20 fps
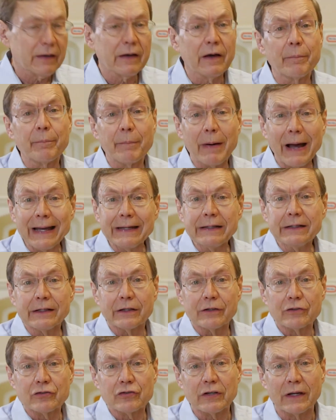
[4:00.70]

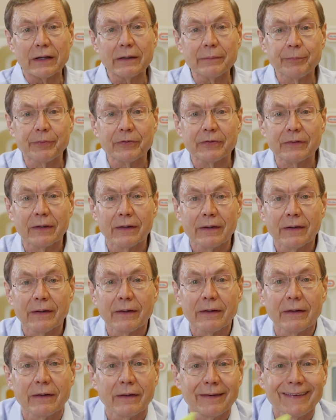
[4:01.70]
combining shapes,
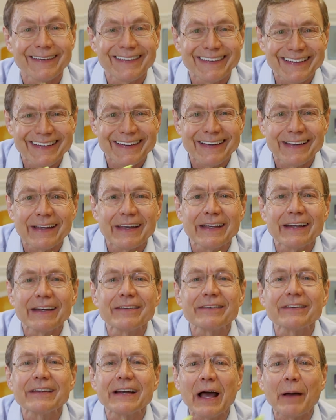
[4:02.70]
it
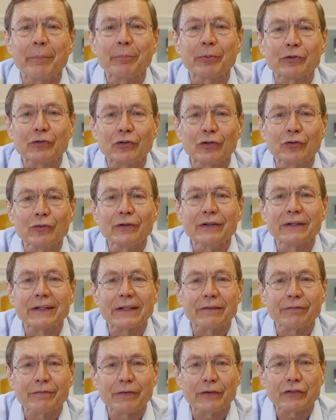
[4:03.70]
is an
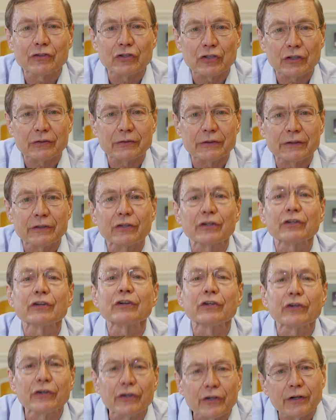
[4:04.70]
opportunity for children to
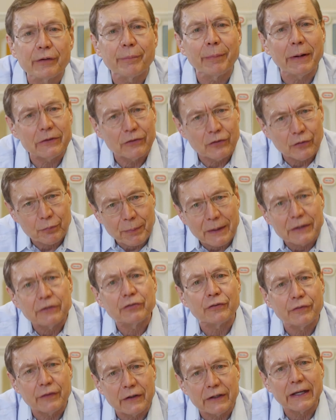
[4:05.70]
learn about
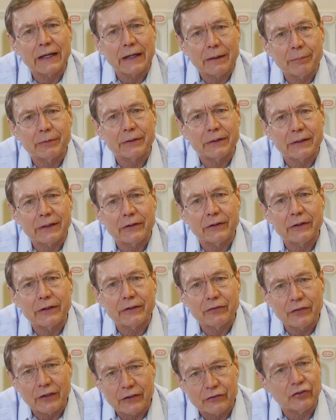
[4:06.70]
spatial
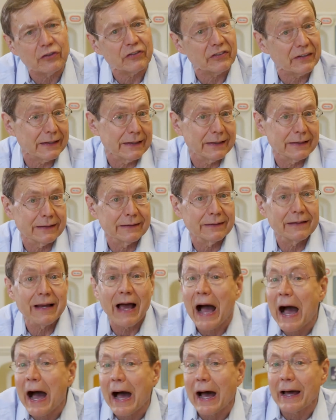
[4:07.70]
vocabulary, such as in,
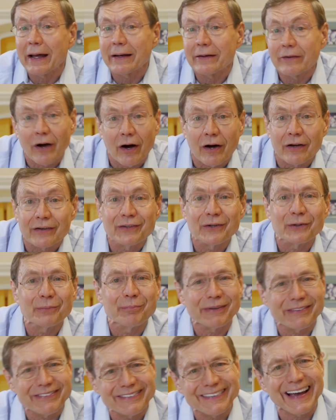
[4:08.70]
on, under,
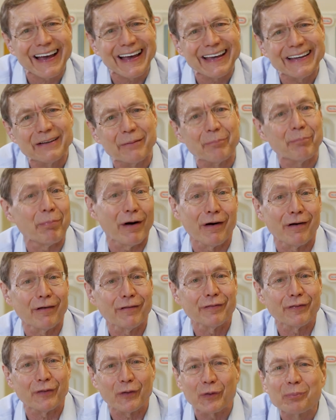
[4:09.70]
beside,
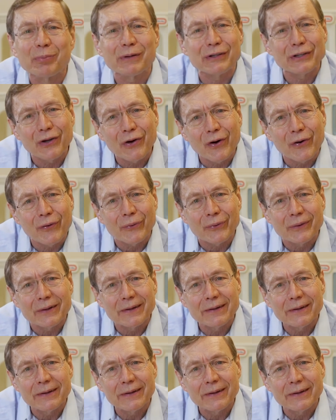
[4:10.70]
above, or below.